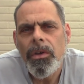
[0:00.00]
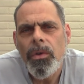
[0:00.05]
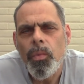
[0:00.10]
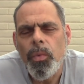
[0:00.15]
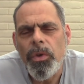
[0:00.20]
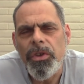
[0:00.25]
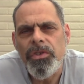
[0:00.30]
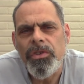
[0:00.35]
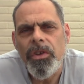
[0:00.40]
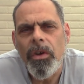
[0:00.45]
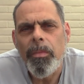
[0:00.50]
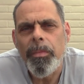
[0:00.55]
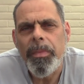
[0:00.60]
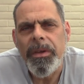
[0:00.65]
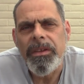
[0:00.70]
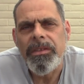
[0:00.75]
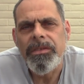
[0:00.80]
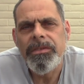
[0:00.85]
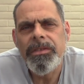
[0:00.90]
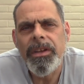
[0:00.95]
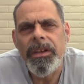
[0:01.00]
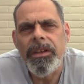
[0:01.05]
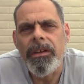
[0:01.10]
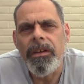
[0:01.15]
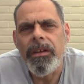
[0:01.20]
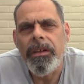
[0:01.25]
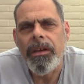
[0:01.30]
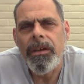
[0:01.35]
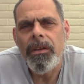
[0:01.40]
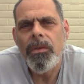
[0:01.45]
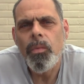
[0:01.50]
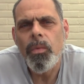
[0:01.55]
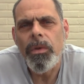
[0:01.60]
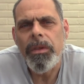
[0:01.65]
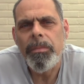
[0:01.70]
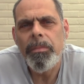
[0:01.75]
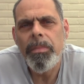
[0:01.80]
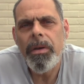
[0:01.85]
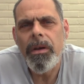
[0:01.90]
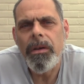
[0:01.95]
We shall be signalling
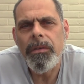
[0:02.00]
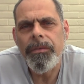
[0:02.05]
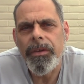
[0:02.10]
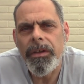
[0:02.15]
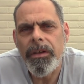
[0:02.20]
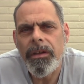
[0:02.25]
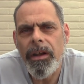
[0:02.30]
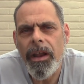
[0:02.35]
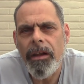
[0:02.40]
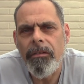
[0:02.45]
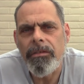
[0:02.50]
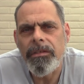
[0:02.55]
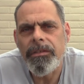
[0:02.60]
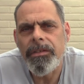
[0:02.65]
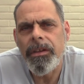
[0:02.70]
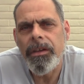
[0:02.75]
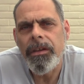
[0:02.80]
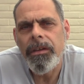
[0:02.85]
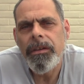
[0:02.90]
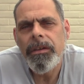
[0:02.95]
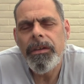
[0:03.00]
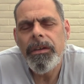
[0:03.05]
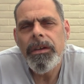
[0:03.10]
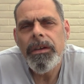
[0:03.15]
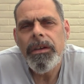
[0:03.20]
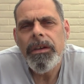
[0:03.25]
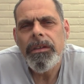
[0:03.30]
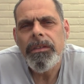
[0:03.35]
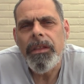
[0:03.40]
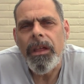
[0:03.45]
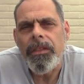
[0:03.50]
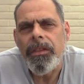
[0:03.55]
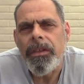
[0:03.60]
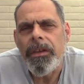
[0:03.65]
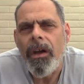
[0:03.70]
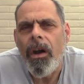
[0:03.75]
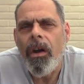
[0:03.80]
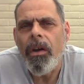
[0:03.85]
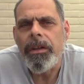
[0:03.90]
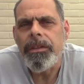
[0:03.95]
with perfect clarity that
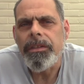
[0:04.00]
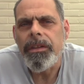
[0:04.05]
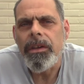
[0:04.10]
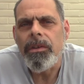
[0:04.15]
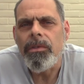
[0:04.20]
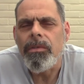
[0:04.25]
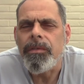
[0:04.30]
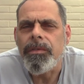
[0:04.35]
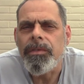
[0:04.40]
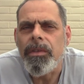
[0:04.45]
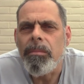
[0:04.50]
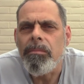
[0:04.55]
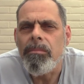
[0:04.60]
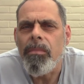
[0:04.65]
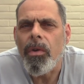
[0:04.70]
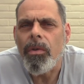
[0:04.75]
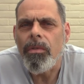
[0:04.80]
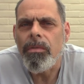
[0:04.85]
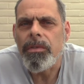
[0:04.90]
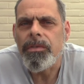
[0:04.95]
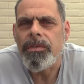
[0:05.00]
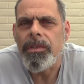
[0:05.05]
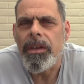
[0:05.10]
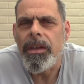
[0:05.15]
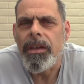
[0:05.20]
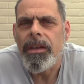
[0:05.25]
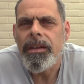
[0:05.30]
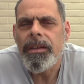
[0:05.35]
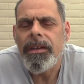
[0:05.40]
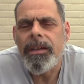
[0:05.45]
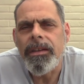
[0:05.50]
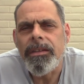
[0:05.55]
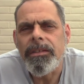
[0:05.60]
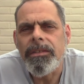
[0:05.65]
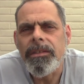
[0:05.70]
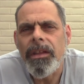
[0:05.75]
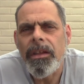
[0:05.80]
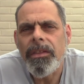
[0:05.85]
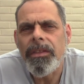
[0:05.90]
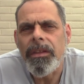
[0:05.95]
the idea of democracy is
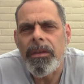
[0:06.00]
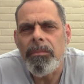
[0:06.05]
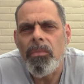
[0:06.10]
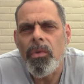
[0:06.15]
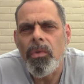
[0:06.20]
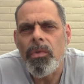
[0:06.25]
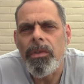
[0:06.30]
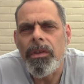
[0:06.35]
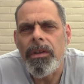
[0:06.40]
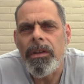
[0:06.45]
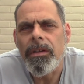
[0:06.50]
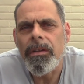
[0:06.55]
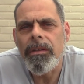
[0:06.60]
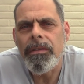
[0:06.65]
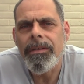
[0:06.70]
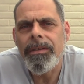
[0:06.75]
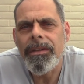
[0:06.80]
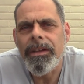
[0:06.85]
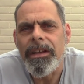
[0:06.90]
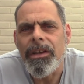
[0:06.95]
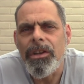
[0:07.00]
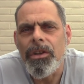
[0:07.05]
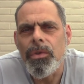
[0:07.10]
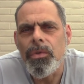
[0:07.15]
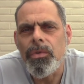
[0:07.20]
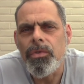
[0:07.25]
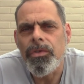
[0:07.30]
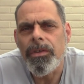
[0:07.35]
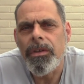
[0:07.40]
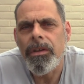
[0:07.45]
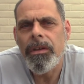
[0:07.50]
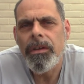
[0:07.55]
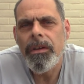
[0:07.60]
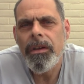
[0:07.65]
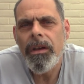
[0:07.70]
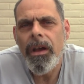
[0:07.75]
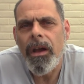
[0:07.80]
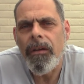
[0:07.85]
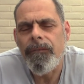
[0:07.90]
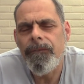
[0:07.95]
nothing more than an illusion,
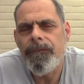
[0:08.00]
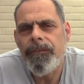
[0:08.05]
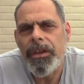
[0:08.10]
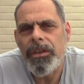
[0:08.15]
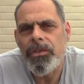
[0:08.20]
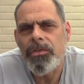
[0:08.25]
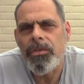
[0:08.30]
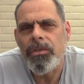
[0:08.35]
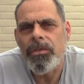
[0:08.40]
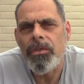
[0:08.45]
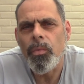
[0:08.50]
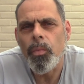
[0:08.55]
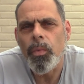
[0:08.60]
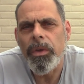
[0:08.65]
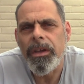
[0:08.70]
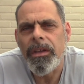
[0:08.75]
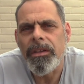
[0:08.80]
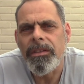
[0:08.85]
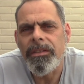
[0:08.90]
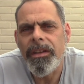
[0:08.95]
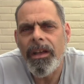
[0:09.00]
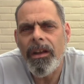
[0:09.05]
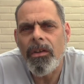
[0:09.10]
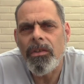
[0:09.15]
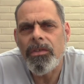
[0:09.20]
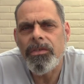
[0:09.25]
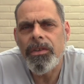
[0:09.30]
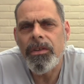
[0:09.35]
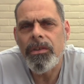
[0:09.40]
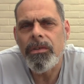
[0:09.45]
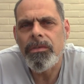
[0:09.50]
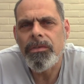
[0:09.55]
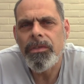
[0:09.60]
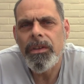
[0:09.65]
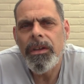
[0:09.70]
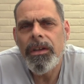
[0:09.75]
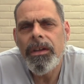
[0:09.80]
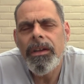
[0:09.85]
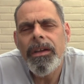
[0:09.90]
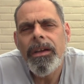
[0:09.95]
a fiction that we can tell ourselves
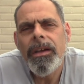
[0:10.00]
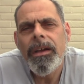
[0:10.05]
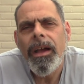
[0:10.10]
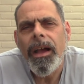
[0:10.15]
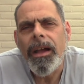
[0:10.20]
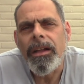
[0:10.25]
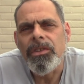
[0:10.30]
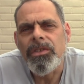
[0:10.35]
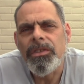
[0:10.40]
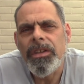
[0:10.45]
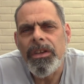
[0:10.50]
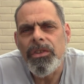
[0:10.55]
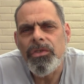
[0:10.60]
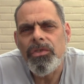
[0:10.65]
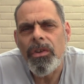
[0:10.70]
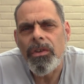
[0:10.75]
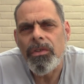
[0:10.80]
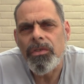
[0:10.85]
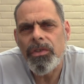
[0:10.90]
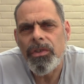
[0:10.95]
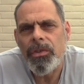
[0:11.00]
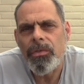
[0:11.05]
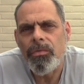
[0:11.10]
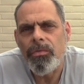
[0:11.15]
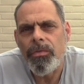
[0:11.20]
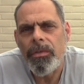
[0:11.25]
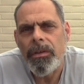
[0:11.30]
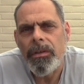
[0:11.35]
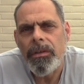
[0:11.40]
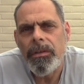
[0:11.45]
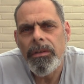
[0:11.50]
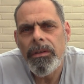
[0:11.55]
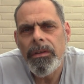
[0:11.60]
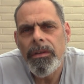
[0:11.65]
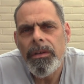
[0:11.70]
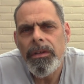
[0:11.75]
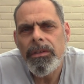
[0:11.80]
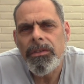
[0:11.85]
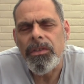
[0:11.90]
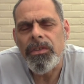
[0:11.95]
and teach our children
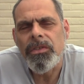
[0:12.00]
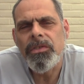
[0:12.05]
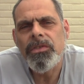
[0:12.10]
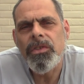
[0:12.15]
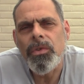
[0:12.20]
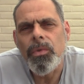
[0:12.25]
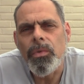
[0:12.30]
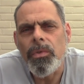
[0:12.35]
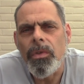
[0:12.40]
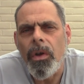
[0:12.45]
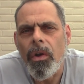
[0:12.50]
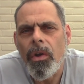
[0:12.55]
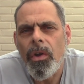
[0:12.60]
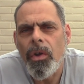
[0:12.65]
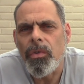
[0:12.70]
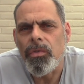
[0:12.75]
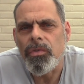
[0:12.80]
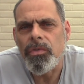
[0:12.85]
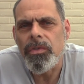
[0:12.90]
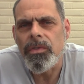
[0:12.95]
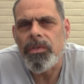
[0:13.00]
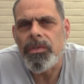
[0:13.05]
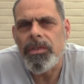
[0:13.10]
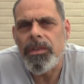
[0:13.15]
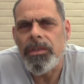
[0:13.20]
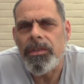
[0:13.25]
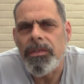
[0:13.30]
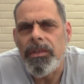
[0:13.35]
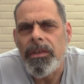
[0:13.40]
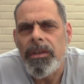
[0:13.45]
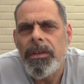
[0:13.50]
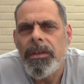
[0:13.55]
to soothe our consciences